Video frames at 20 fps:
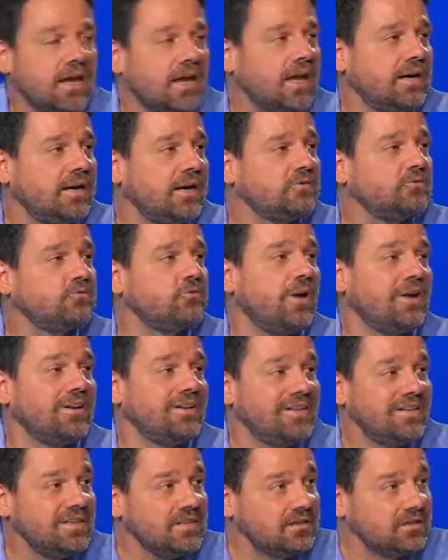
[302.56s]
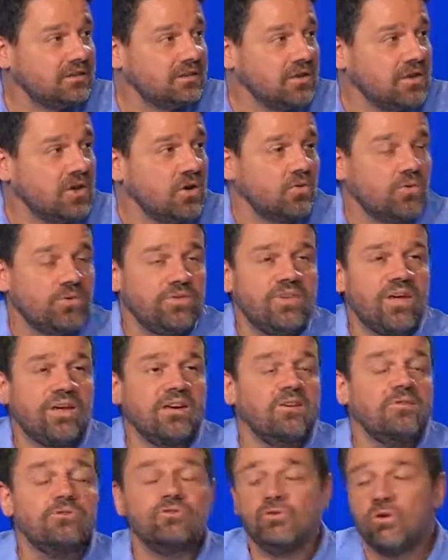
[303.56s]
an actual need with a
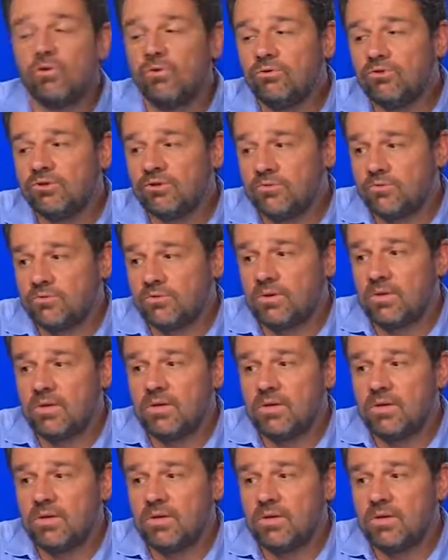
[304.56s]
new solution.